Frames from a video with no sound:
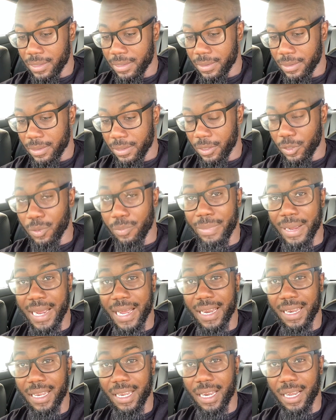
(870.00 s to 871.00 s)
a little
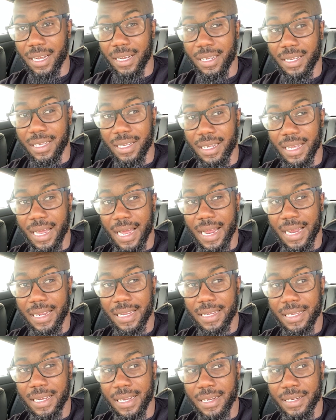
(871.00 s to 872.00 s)
bad luck, I
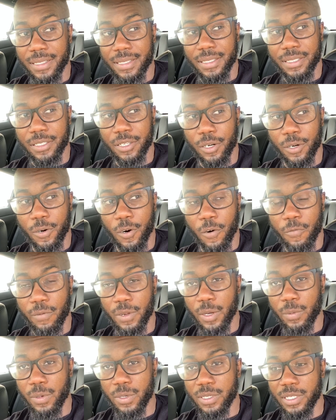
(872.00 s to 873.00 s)
guess. So
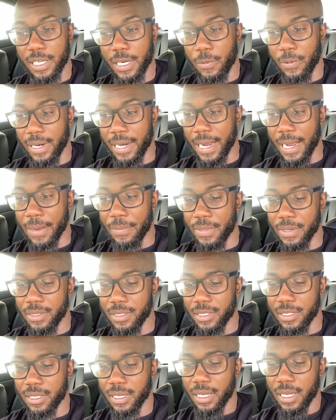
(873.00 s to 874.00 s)
hopefully we'll see what
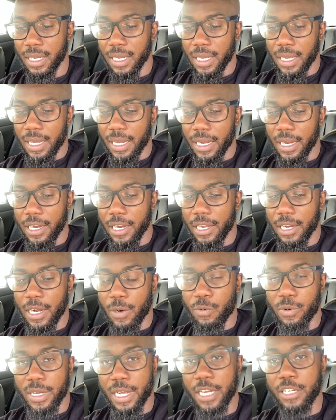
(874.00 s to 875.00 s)
happens, and I
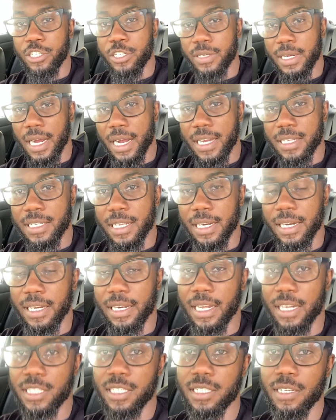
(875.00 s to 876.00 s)
will catch you guys in the
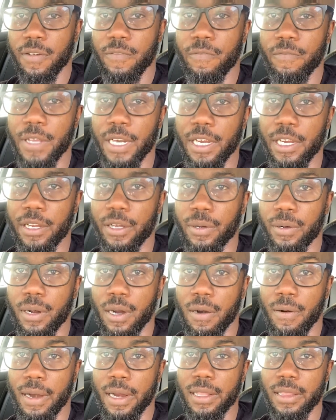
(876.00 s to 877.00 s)
next video.
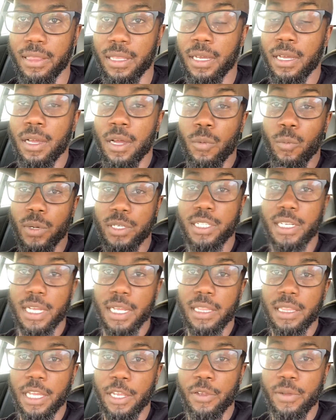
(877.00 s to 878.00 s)
All right, once
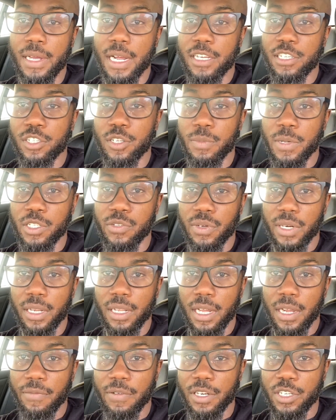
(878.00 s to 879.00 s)
again, thank you guys so much for the
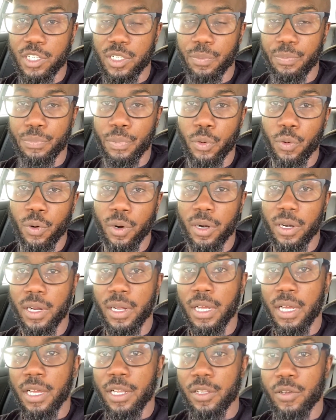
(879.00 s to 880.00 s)
love and the support.
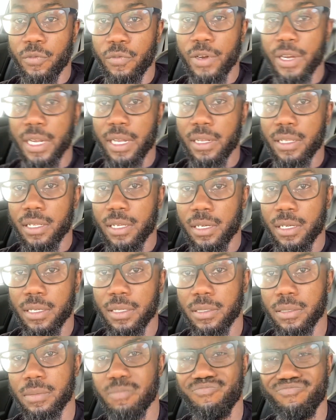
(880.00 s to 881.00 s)
Don't forget,
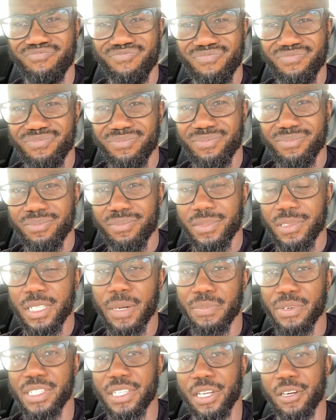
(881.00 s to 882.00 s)

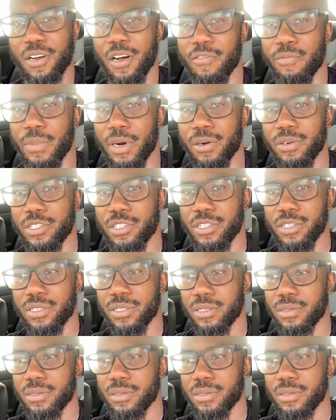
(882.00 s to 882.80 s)
10% off merch